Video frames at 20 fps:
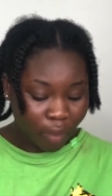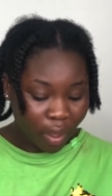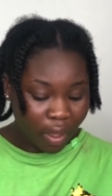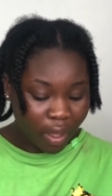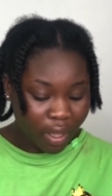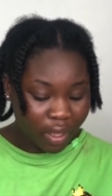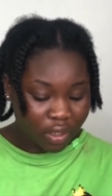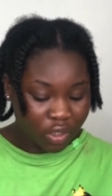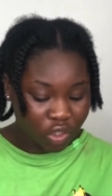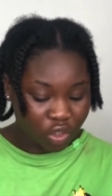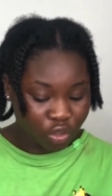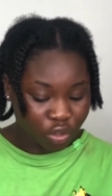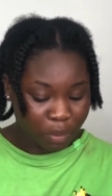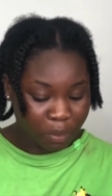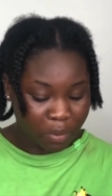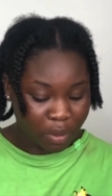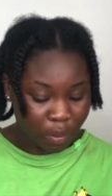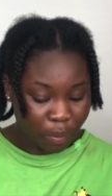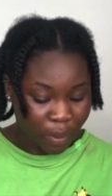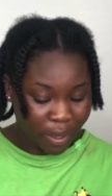it
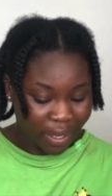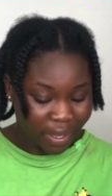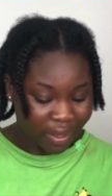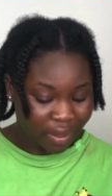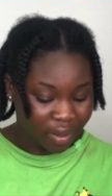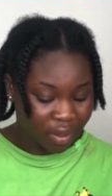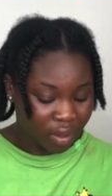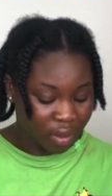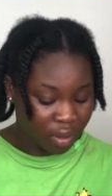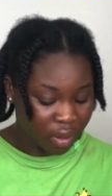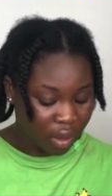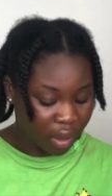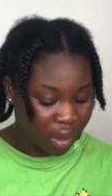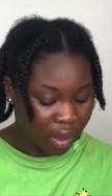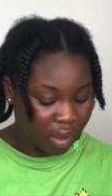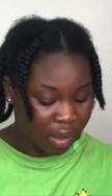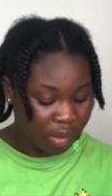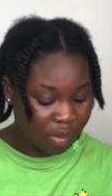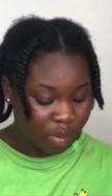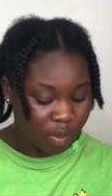stripped away
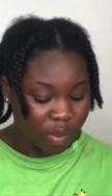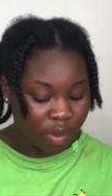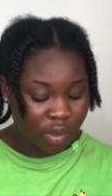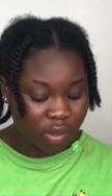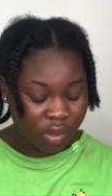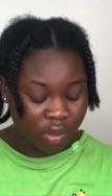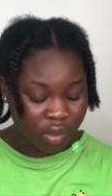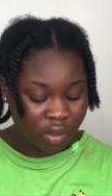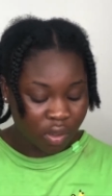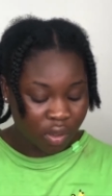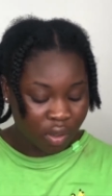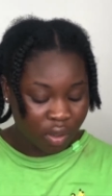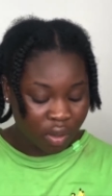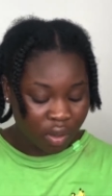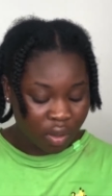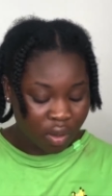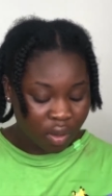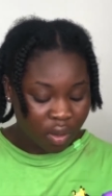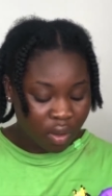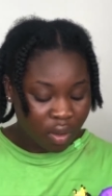um,
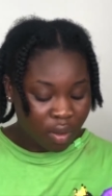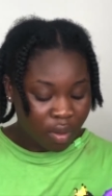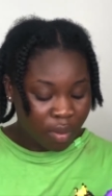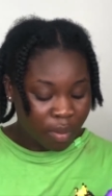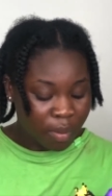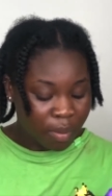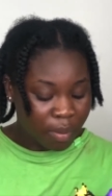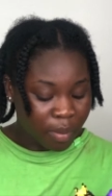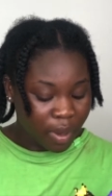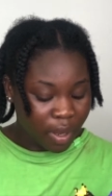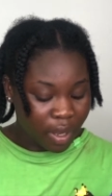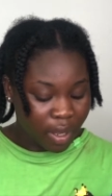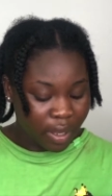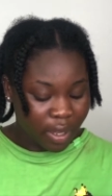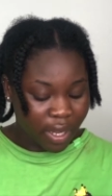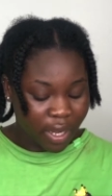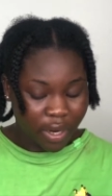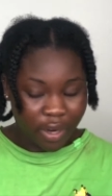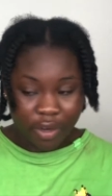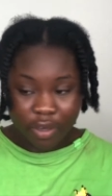my
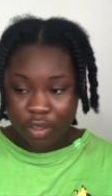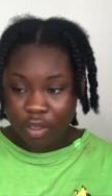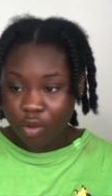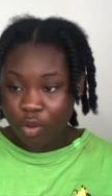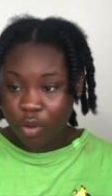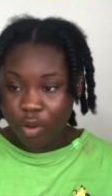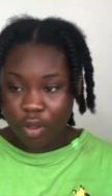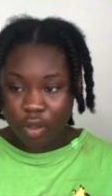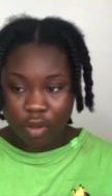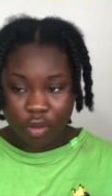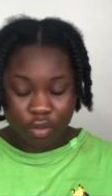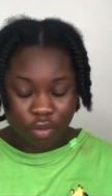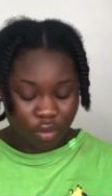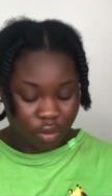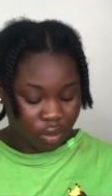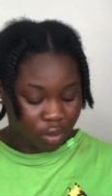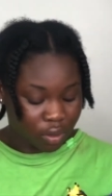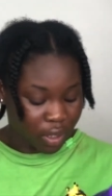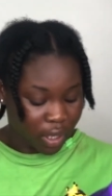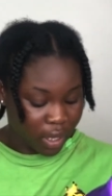hair
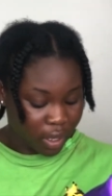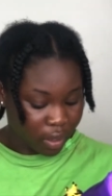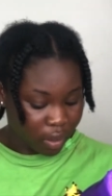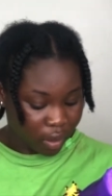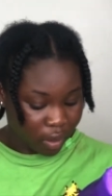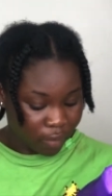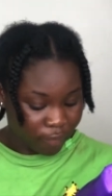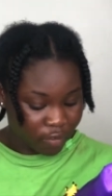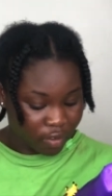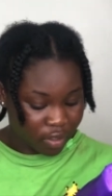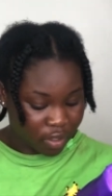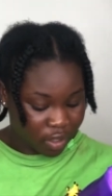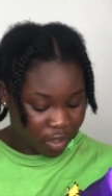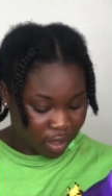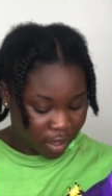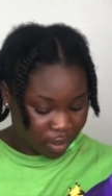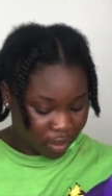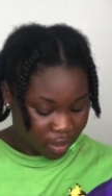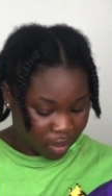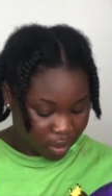oils and obviously
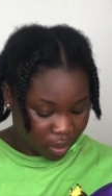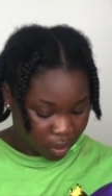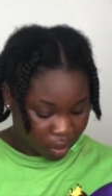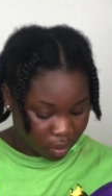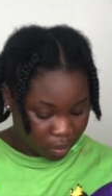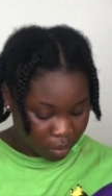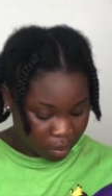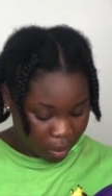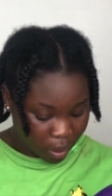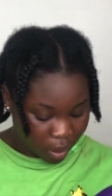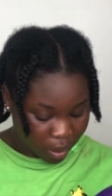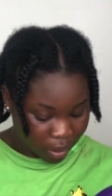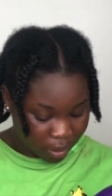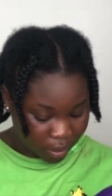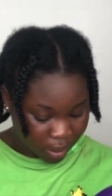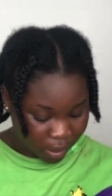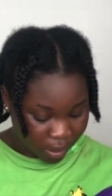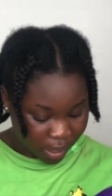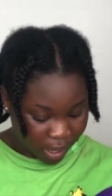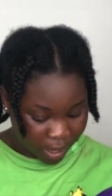like the second product
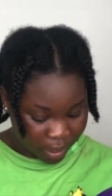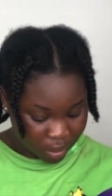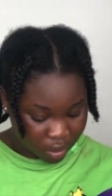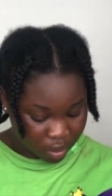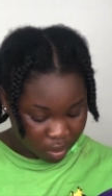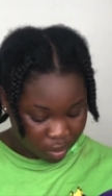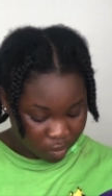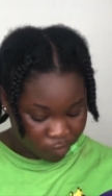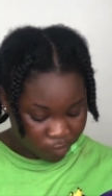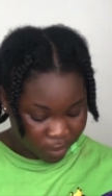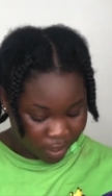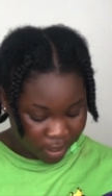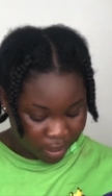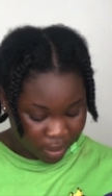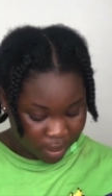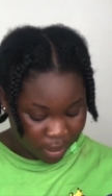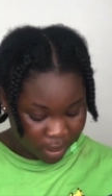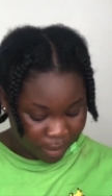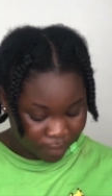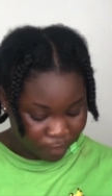like has sulfate in
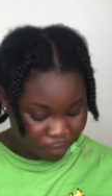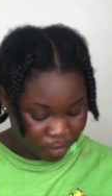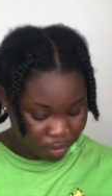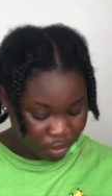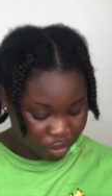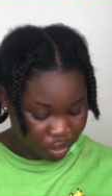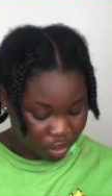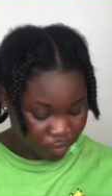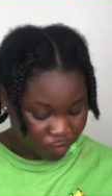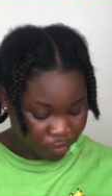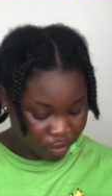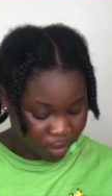it and for usually for